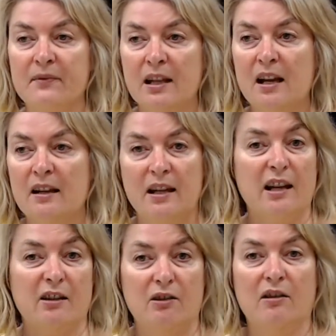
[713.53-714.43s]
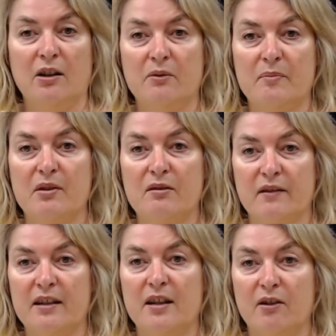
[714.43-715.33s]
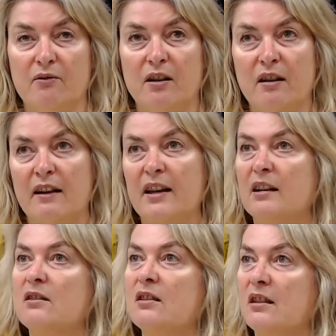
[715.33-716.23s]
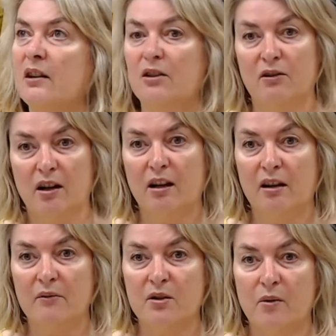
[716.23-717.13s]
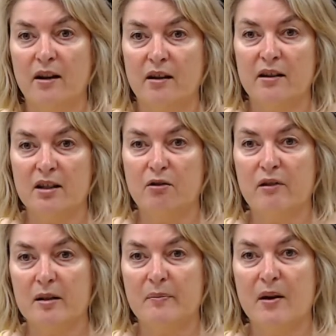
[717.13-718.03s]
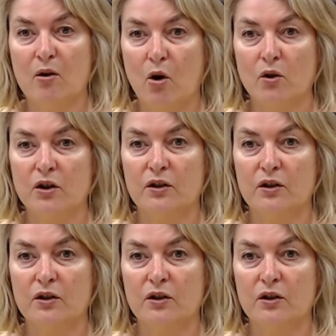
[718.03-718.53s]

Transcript: Yeah, and it looked like it was beautifully sewn, and that looked like it was quite a nice crisp cotton.